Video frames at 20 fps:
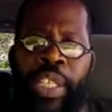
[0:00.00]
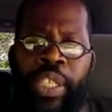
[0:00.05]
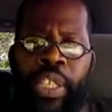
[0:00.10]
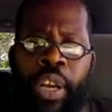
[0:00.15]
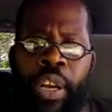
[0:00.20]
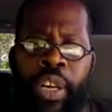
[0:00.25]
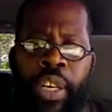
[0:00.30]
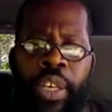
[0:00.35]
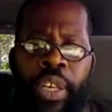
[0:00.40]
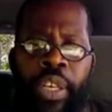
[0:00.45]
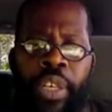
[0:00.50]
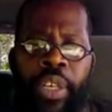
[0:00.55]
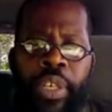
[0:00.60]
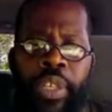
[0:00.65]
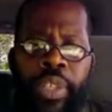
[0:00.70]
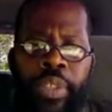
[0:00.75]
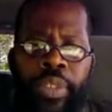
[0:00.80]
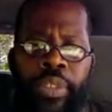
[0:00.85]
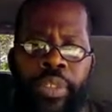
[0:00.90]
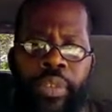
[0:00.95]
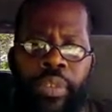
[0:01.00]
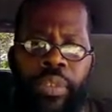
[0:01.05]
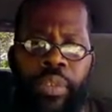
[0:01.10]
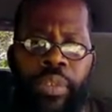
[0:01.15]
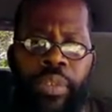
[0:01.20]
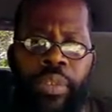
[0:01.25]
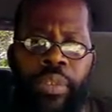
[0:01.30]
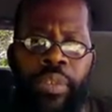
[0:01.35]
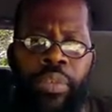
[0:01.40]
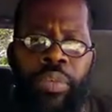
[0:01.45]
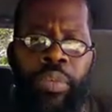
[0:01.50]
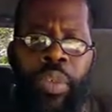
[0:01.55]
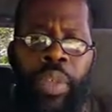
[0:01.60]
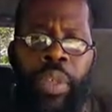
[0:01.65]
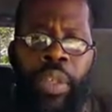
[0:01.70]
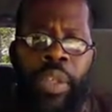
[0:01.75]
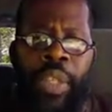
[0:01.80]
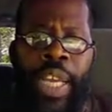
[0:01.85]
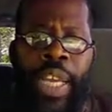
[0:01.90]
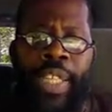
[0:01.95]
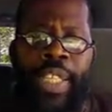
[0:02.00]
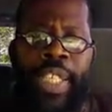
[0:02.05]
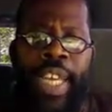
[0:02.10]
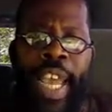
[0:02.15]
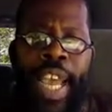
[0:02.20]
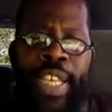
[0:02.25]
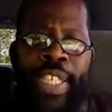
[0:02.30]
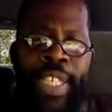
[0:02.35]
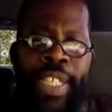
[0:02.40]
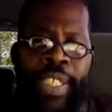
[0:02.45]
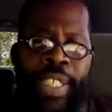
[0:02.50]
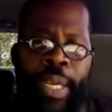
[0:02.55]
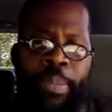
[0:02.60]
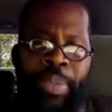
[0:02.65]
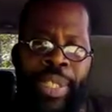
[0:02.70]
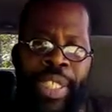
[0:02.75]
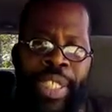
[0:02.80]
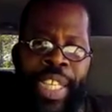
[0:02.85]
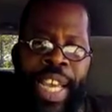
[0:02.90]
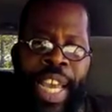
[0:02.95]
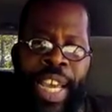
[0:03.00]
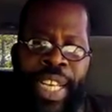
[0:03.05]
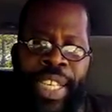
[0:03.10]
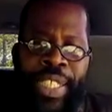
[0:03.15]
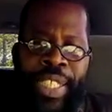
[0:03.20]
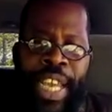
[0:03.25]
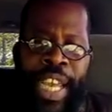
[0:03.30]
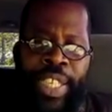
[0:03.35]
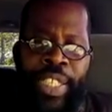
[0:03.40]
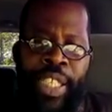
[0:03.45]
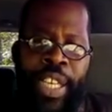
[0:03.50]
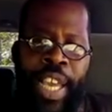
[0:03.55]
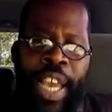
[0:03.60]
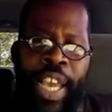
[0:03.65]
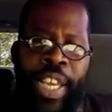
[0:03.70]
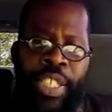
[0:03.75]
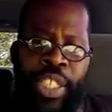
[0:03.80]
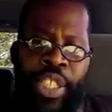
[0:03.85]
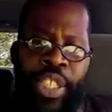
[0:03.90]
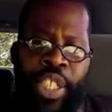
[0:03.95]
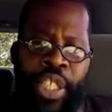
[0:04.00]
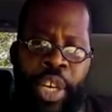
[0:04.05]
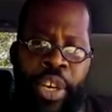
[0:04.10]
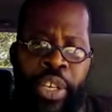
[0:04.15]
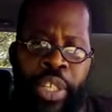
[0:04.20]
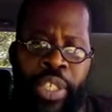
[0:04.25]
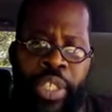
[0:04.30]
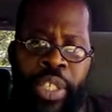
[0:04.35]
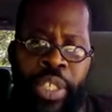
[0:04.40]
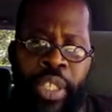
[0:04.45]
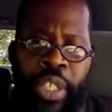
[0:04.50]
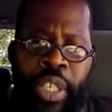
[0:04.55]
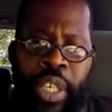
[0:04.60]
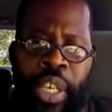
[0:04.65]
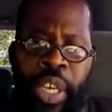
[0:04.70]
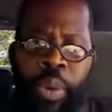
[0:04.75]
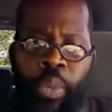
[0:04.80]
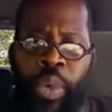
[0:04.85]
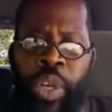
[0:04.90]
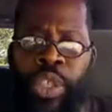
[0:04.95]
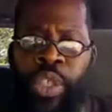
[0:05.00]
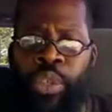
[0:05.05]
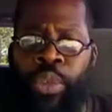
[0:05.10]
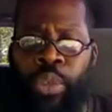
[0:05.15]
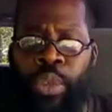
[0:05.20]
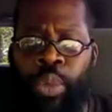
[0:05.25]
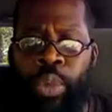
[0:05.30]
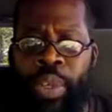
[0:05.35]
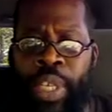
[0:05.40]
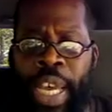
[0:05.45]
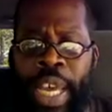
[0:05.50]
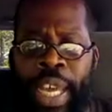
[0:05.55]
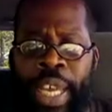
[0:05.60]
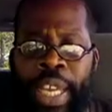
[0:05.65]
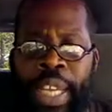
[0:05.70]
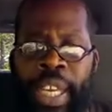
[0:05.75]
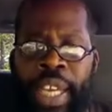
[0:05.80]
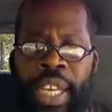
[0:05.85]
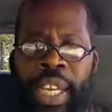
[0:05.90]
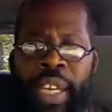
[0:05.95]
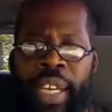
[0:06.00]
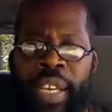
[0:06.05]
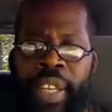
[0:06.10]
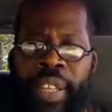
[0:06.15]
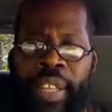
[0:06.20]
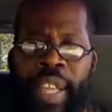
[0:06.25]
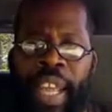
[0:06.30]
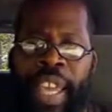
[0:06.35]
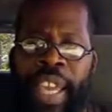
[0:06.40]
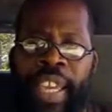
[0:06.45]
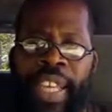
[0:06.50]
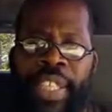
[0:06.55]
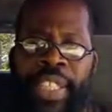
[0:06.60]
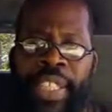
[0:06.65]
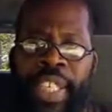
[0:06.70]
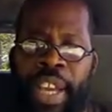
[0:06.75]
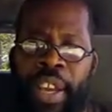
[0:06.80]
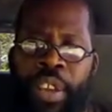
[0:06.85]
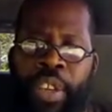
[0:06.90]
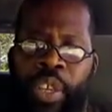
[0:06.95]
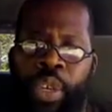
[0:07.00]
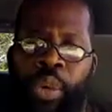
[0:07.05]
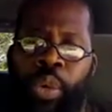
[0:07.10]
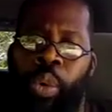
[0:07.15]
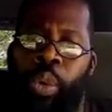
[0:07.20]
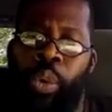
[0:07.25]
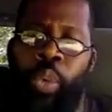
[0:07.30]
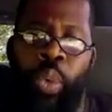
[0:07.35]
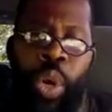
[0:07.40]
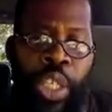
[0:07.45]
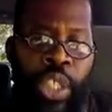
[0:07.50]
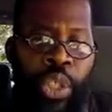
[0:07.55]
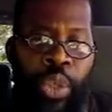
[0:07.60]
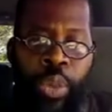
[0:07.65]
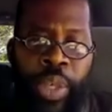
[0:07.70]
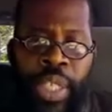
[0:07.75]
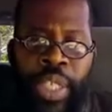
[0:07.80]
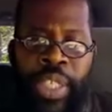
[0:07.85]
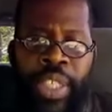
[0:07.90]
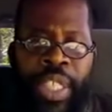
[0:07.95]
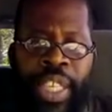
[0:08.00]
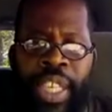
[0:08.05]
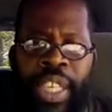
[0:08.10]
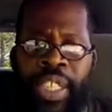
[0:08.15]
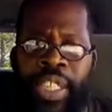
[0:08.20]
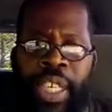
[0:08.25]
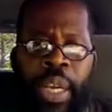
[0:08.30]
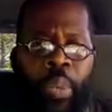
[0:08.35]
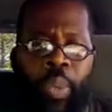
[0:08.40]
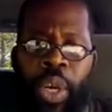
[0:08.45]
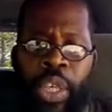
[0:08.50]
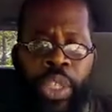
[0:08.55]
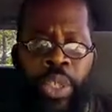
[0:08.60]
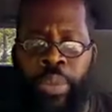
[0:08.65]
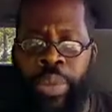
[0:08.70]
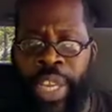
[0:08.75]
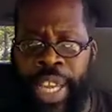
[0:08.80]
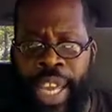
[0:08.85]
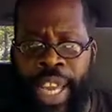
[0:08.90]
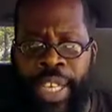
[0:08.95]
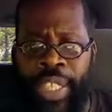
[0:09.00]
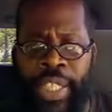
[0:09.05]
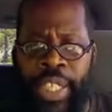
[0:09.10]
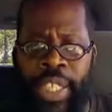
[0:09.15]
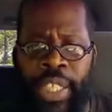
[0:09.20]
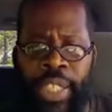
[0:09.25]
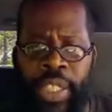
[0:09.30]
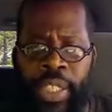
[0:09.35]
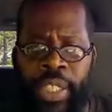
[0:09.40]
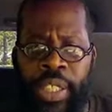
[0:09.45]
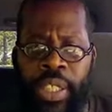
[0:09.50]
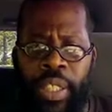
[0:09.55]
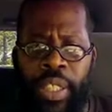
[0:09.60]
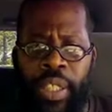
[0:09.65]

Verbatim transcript: charter, that tax exempt status as a, as a church. And once you do that, they can tell you what you can teach and what you can't teach.